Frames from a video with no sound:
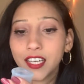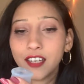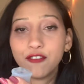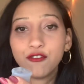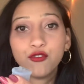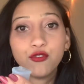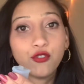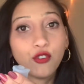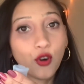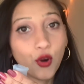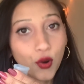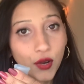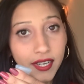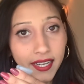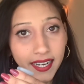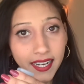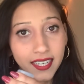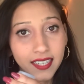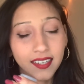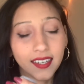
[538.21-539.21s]
fold it.
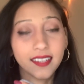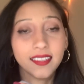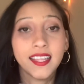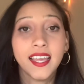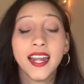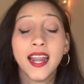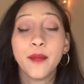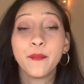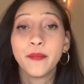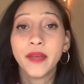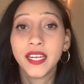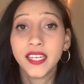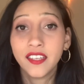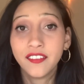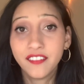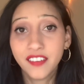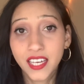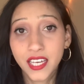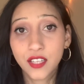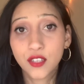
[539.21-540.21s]
There are many
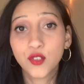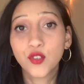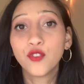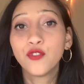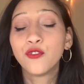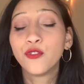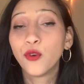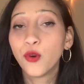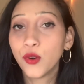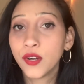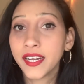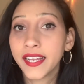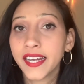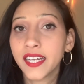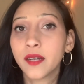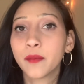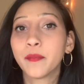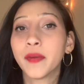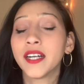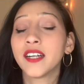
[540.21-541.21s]
ways to fold it,
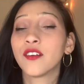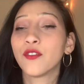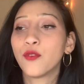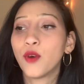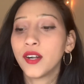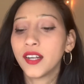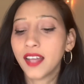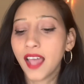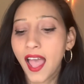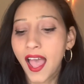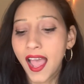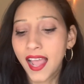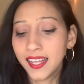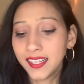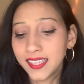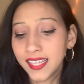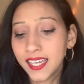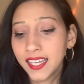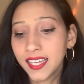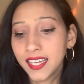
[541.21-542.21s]
but what I
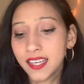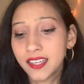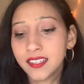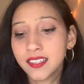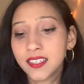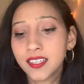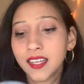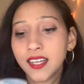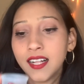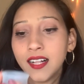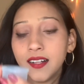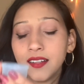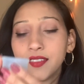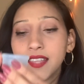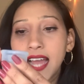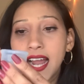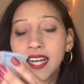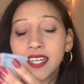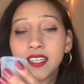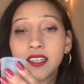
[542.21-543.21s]
think is that
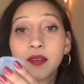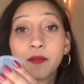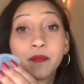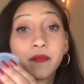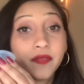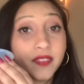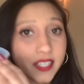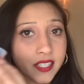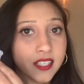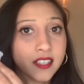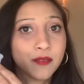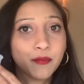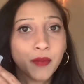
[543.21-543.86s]
this is my